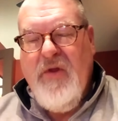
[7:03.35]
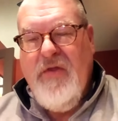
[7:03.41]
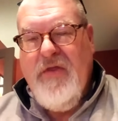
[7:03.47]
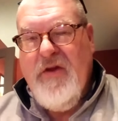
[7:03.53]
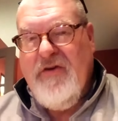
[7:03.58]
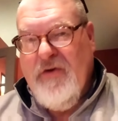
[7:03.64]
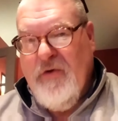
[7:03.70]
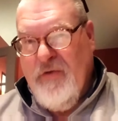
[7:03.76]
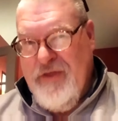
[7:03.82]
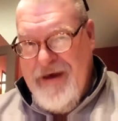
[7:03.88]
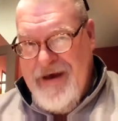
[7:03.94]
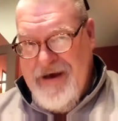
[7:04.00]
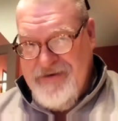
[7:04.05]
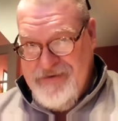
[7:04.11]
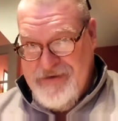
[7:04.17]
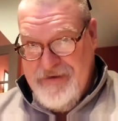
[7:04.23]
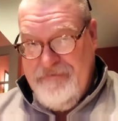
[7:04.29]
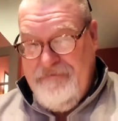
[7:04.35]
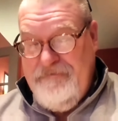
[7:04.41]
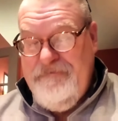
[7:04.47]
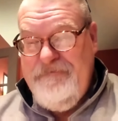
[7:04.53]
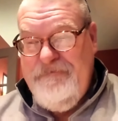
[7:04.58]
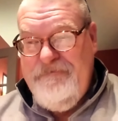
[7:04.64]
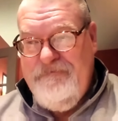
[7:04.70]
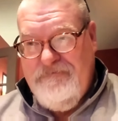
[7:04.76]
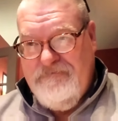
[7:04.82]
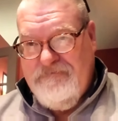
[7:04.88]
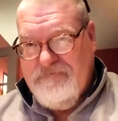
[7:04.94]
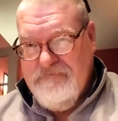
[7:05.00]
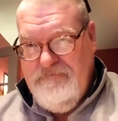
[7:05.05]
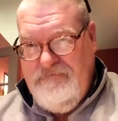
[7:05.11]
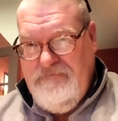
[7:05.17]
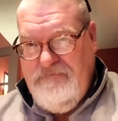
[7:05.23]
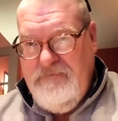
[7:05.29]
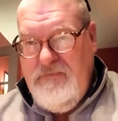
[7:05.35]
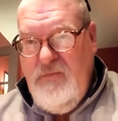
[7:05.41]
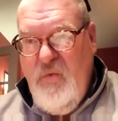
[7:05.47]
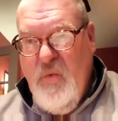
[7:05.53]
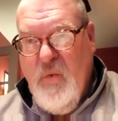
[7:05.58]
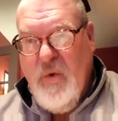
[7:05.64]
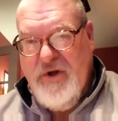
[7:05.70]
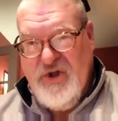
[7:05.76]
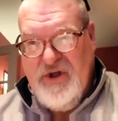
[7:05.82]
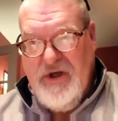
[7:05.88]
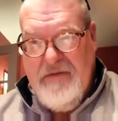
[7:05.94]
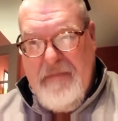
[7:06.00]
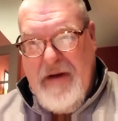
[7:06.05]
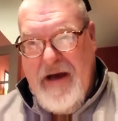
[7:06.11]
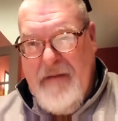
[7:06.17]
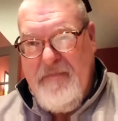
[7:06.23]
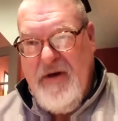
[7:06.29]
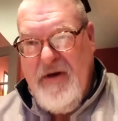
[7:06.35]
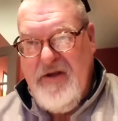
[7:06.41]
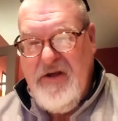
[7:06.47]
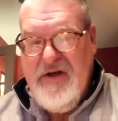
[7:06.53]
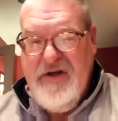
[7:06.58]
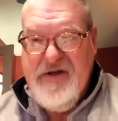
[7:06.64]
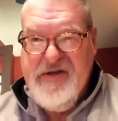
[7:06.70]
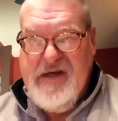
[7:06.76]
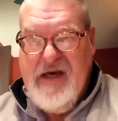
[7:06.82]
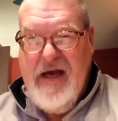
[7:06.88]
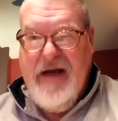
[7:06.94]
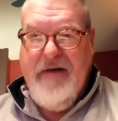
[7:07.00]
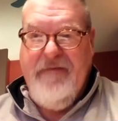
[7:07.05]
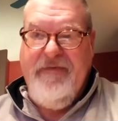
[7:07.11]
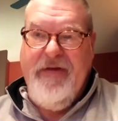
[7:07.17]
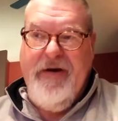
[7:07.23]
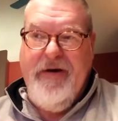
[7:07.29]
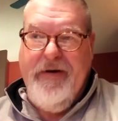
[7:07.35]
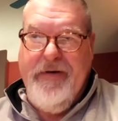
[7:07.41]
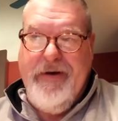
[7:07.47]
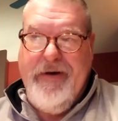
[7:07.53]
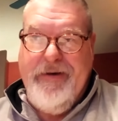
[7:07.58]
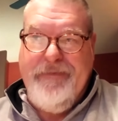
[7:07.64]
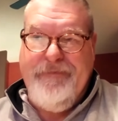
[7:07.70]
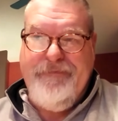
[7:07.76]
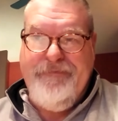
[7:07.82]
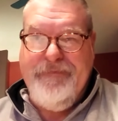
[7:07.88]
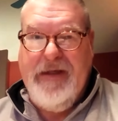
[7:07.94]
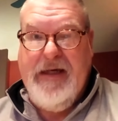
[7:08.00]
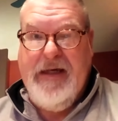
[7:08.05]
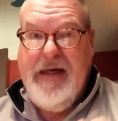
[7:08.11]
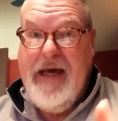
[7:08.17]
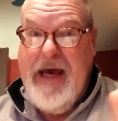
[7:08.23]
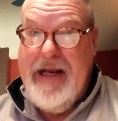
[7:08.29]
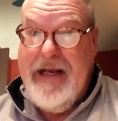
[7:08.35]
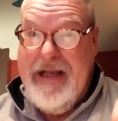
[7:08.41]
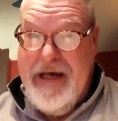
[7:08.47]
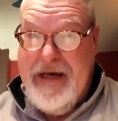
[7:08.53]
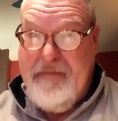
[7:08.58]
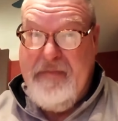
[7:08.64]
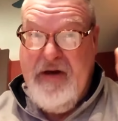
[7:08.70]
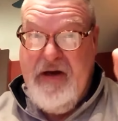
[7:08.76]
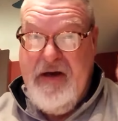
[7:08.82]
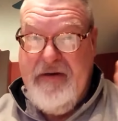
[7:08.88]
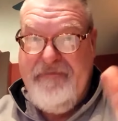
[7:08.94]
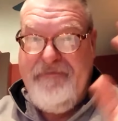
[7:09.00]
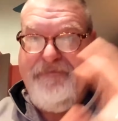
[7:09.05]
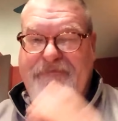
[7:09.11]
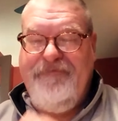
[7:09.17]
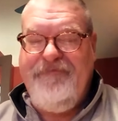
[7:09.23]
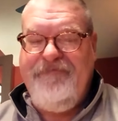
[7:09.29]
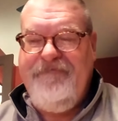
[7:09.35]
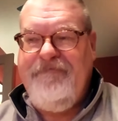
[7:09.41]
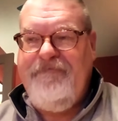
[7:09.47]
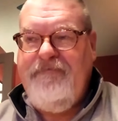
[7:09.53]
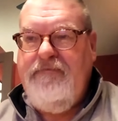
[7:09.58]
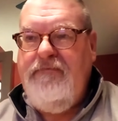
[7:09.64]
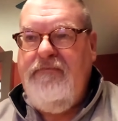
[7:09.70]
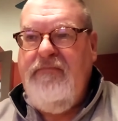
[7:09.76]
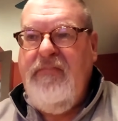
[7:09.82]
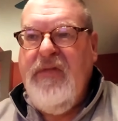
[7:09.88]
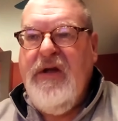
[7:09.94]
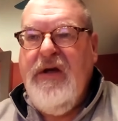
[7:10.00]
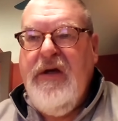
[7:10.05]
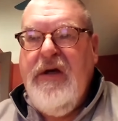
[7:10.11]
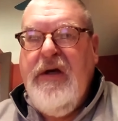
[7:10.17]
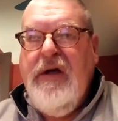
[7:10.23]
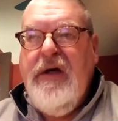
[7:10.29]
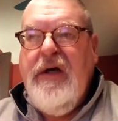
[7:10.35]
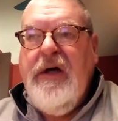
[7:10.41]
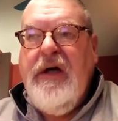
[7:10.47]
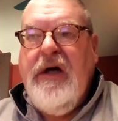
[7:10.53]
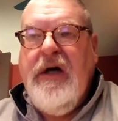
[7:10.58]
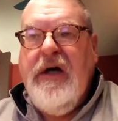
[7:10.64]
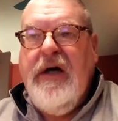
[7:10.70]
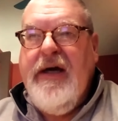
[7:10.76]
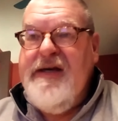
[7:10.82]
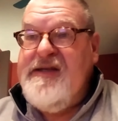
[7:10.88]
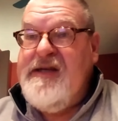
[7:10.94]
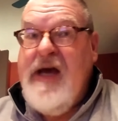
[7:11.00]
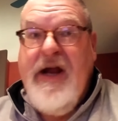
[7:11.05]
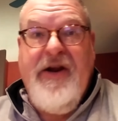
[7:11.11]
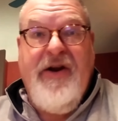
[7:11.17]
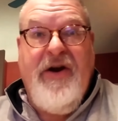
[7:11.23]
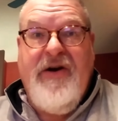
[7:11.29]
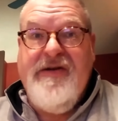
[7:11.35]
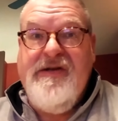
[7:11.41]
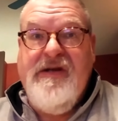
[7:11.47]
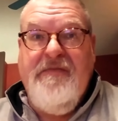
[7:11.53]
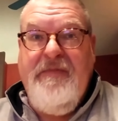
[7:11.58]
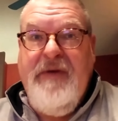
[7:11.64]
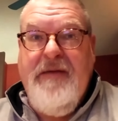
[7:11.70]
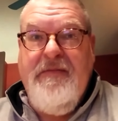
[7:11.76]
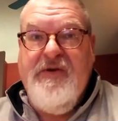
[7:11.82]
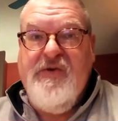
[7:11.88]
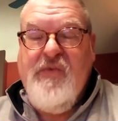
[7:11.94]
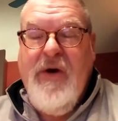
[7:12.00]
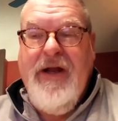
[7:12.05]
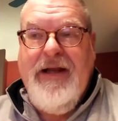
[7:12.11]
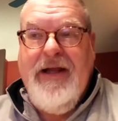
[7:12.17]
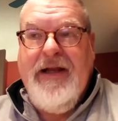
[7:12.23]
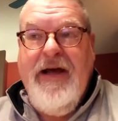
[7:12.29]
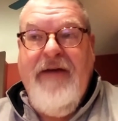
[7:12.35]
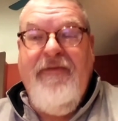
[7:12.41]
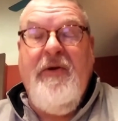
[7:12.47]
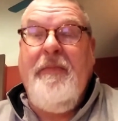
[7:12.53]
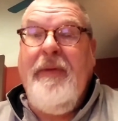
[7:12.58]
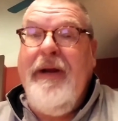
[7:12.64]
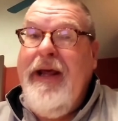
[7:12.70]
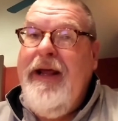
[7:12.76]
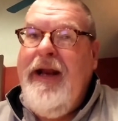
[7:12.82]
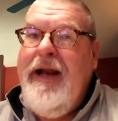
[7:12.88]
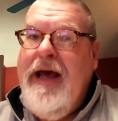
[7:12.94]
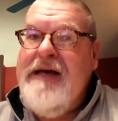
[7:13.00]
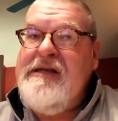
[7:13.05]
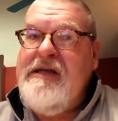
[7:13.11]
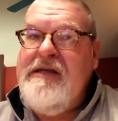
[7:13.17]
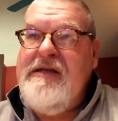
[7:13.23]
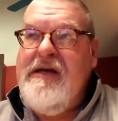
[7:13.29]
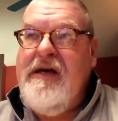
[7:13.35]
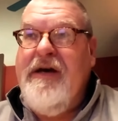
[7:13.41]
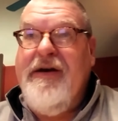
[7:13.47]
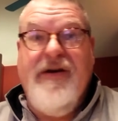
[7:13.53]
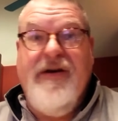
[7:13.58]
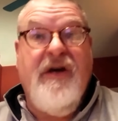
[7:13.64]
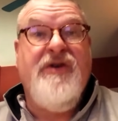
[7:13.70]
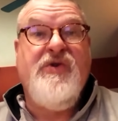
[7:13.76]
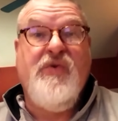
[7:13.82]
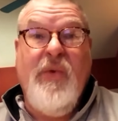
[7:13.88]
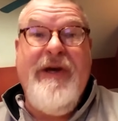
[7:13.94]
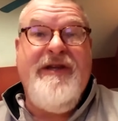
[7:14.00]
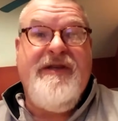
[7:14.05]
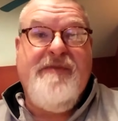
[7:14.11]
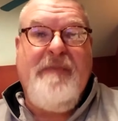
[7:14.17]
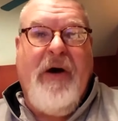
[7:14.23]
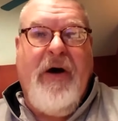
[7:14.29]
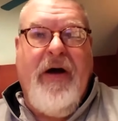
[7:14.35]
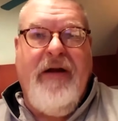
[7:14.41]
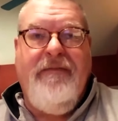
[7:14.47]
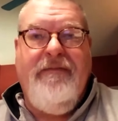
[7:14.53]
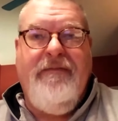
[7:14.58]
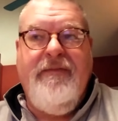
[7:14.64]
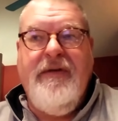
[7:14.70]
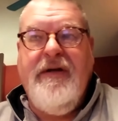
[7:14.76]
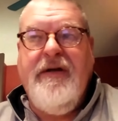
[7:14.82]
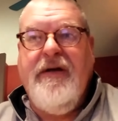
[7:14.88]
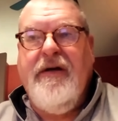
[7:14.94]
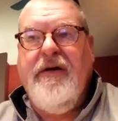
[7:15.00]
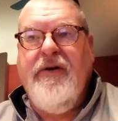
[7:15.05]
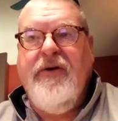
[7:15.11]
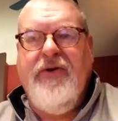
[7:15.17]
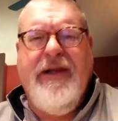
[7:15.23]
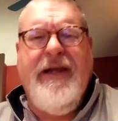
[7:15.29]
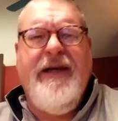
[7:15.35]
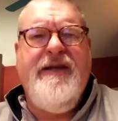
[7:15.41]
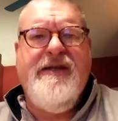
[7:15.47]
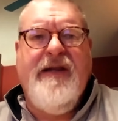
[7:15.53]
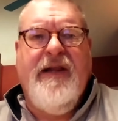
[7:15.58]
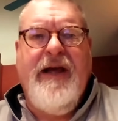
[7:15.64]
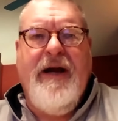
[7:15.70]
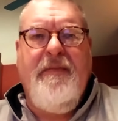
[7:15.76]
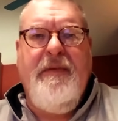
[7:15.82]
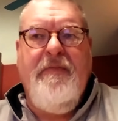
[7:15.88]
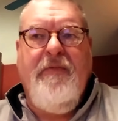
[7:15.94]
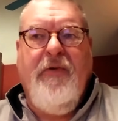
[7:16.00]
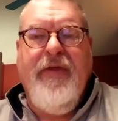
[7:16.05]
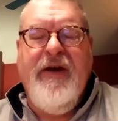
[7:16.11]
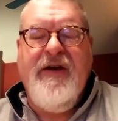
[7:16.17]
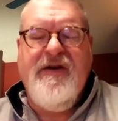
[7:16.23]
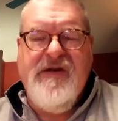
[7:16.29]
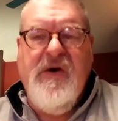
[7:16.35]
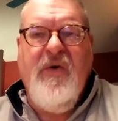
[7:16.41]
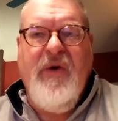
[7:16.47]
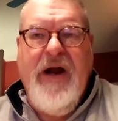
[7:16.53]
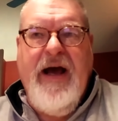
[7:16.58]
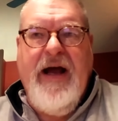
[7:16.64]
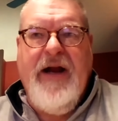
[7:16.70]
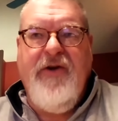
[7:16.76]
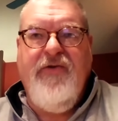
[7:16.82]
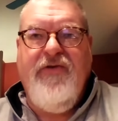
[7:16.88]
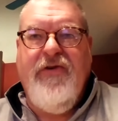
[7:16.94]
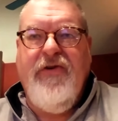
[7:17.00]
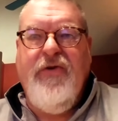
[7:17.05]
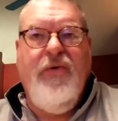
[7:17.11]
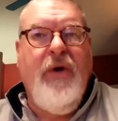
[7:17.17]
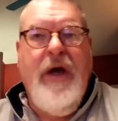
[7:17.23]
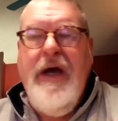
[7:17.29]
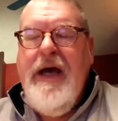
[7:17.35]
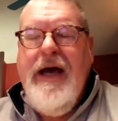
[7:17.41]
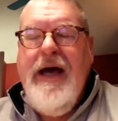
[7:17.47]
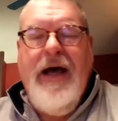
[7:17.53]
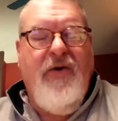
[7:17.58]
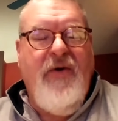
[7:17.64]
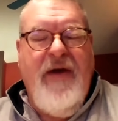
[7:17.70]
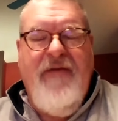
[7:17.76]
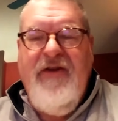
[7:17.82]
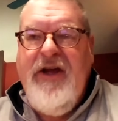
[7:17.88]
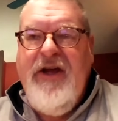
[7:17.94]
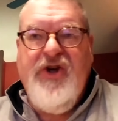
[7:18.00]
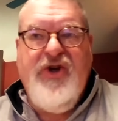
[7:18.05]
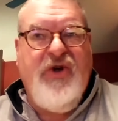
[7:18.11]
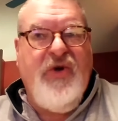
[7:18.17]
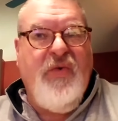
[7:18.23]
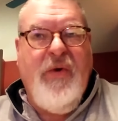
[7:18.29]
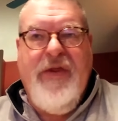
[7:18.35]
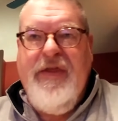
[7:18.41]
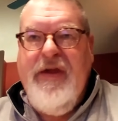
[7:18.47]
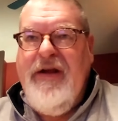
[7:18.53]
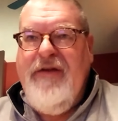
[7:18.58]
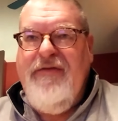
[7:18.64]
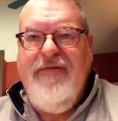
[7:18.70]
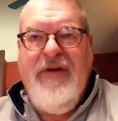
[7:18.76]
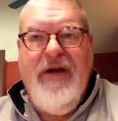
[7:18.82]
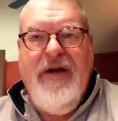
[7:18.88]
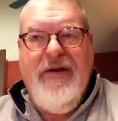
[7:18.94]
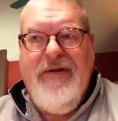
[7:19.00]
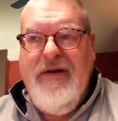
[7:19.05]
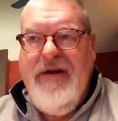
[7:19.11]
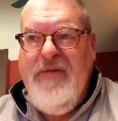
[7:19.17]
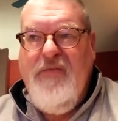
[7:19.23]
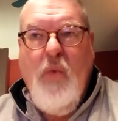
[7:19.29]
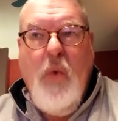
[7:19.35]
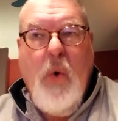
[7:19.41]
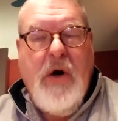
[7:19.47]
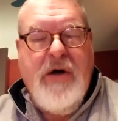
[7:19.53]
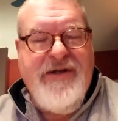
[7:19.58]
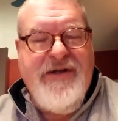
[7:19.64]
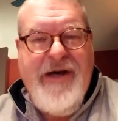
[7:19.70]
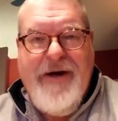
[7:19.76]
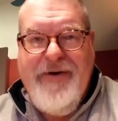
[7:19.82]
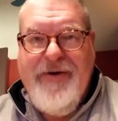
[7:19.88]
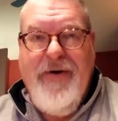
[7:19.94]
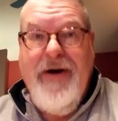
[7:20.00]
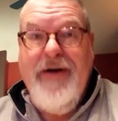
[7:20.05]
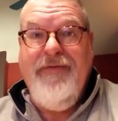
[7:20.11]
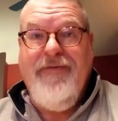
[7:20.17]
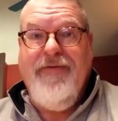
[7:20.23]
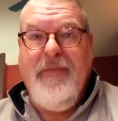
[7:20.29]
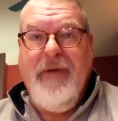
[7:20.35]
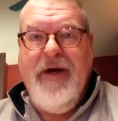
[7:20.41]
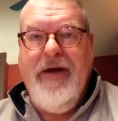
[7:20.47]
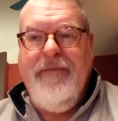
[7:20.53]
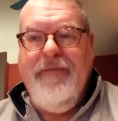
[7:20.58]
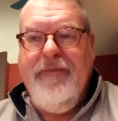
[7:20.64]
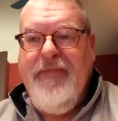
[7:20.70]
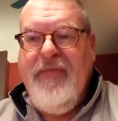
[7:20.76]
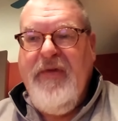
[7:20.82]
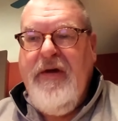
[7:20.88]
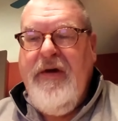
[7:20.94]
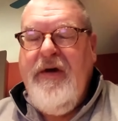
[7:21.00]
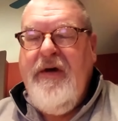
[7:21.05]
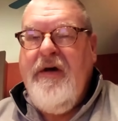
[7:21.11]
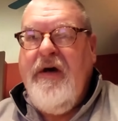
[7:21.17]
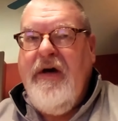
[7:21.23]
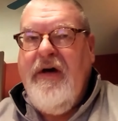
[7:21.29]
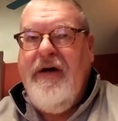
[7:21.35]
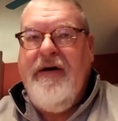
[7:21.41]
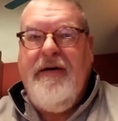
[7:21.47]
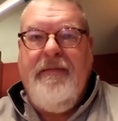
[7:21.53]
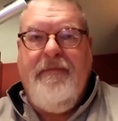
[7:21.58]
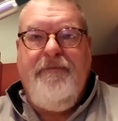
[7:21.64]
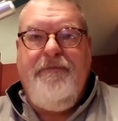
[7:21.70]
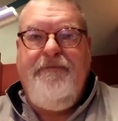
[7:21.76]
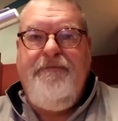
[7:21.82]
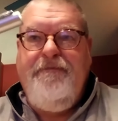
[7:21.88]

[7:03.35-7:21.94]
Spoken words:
the 2000, which in my opinion is kind of their Cadillac pen, has got an awesome nib as well. I love it, but it has a sweet spot. At least a lot of people think so, and I do too. I don't have an issue with it. It works out great for me. But